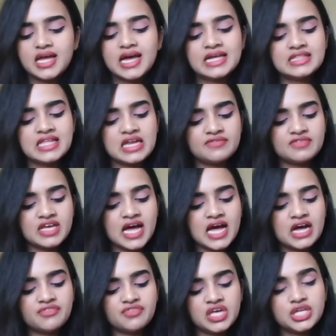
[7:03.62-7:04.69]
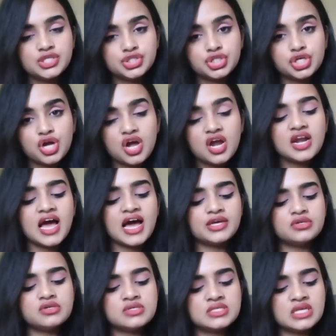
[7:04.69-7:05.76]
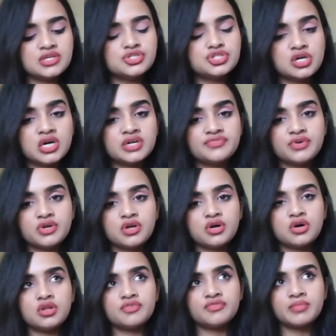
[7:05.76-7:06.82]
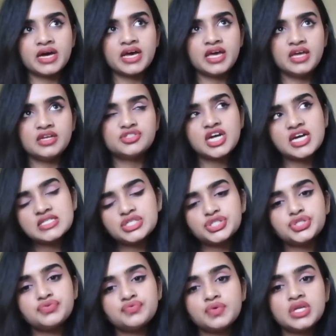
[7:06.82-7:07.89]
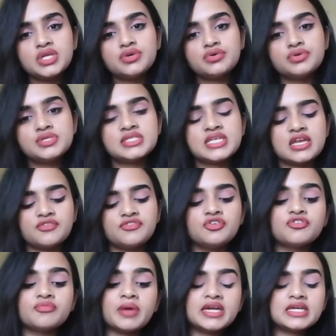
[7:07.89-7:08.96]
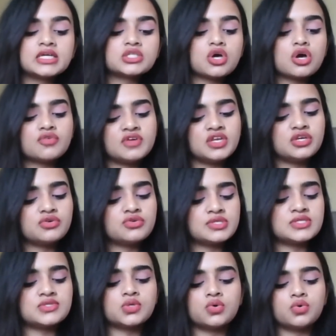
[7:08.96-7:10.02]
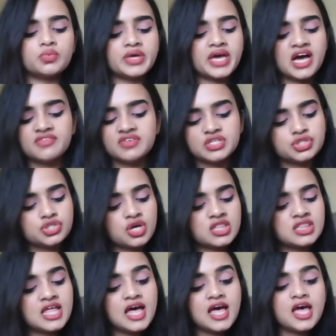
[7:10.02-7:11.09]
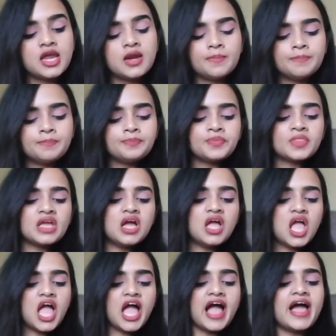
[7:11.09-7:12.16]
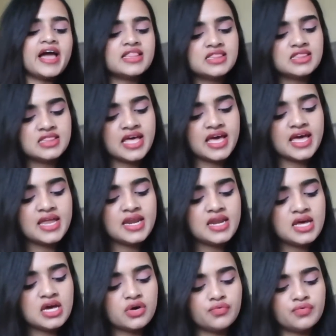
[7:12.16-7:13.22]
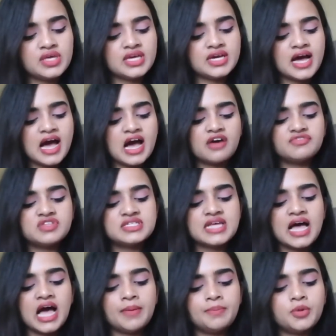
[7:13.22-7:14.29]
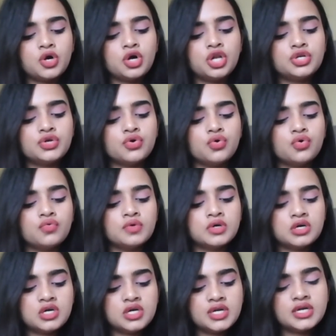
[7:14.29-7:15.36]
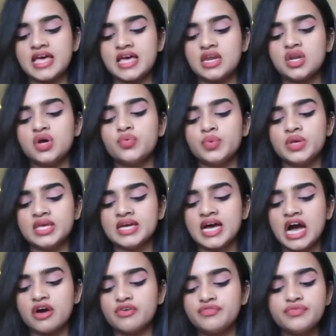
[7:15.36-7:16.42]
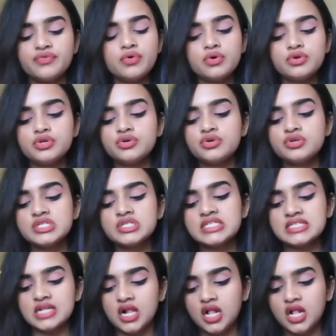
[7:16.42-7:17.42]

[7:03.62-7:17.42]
And then we have InShot. I use InShot for all of my transition videos and a few of my TikTok videos, so we have InShot there. And then we have this app called Over, and we have photos,